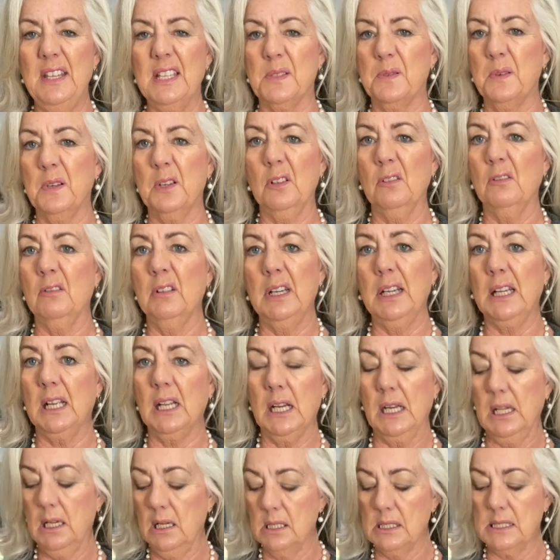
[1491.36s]
this would look really
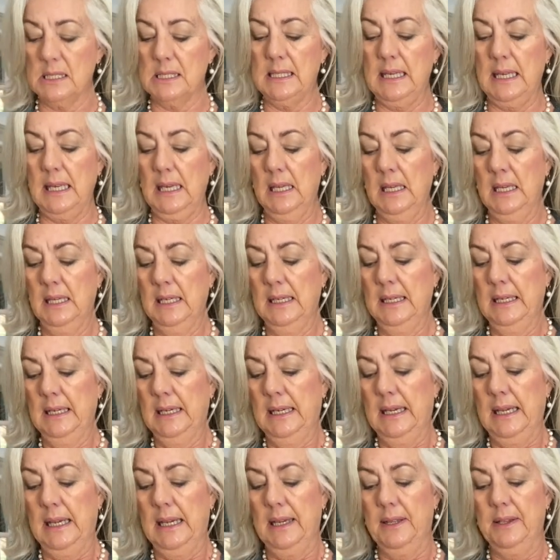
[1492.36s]
classy.
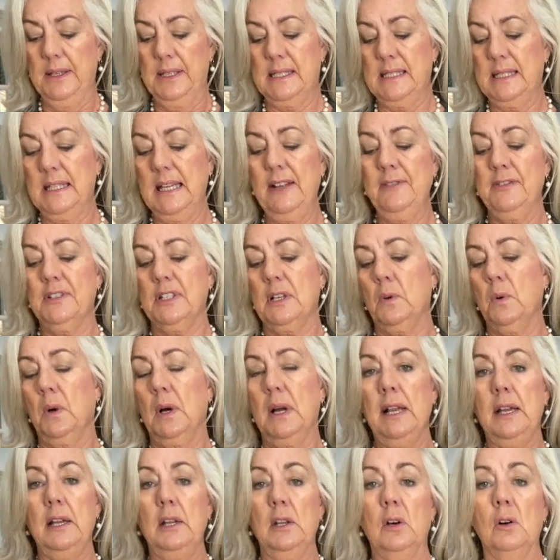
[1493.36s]
The sleeves are
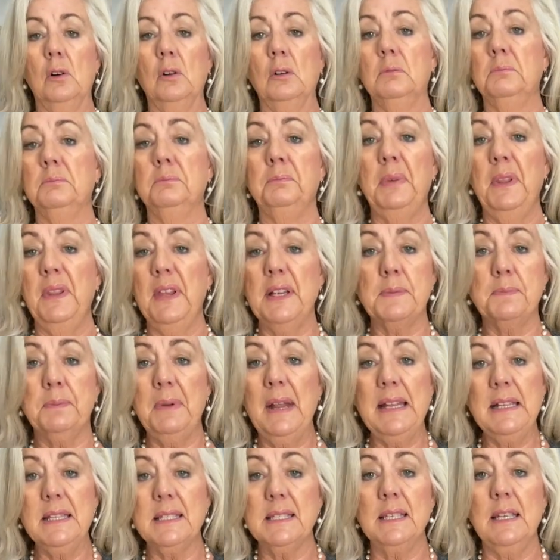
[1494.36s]
quite long, but there's
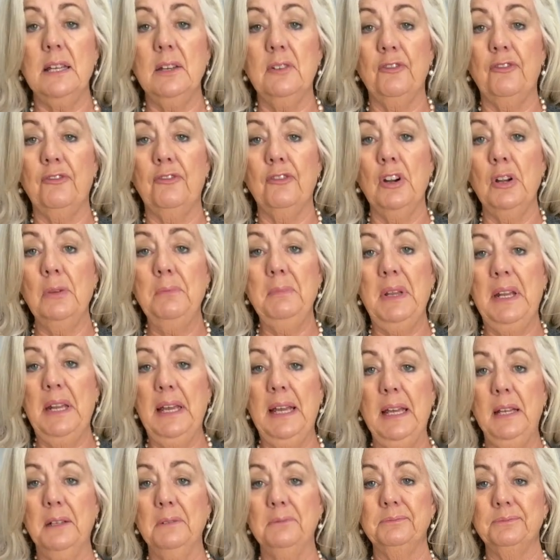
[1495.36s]
plenty of room in
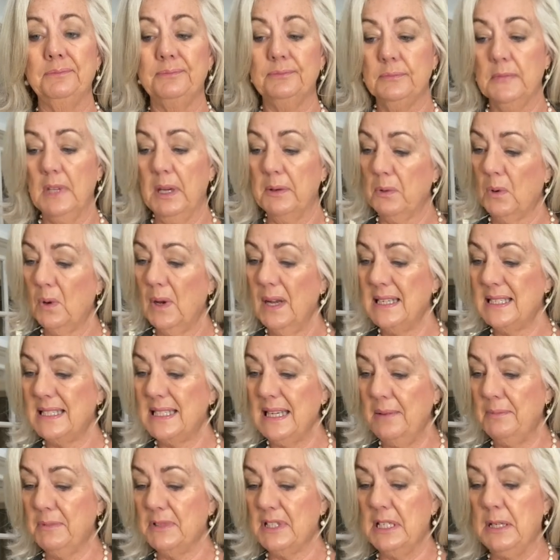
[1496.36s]
it. I'm quite
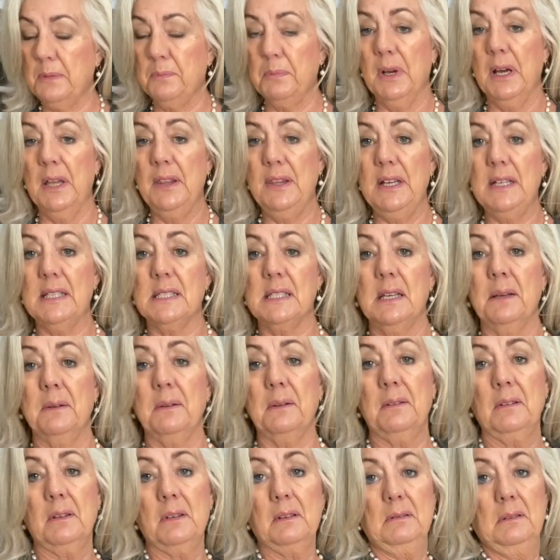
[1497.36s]
tempted by this,
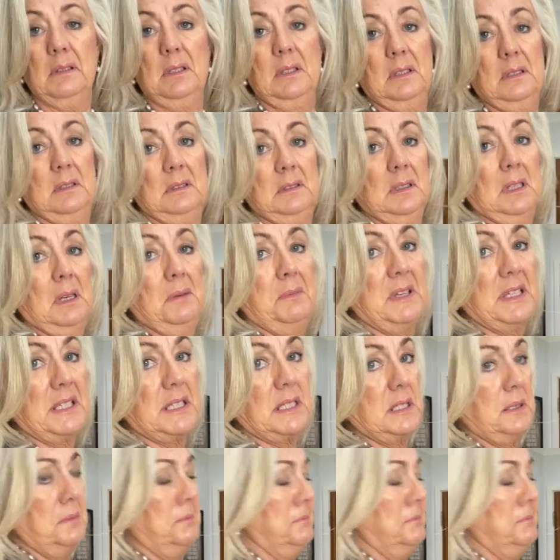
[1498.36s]
I must